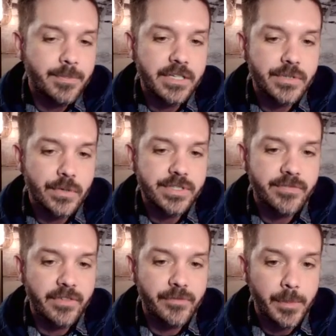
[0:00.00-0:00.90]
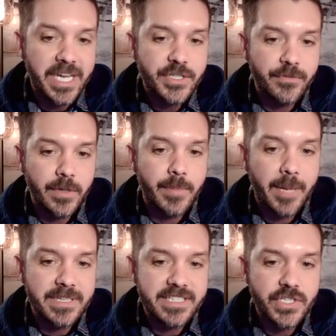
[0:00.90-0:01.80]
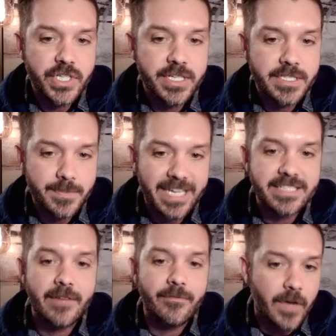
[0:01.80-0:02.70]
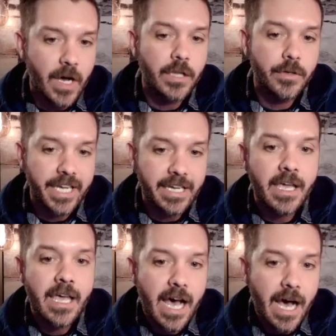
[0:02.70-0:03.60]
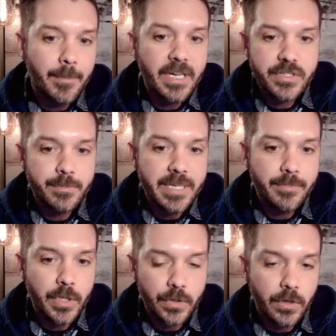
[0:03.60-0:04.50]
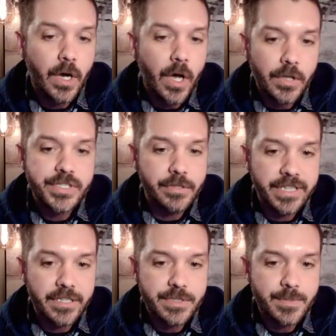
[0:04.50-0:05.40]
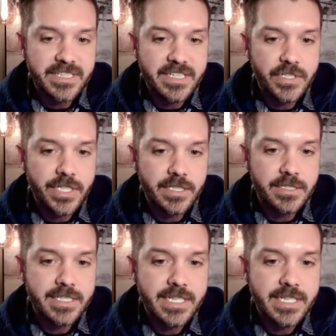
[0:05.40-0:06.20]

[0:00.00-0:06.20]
good source of information for my positions because I'm following a bunch of people who are also in those positions.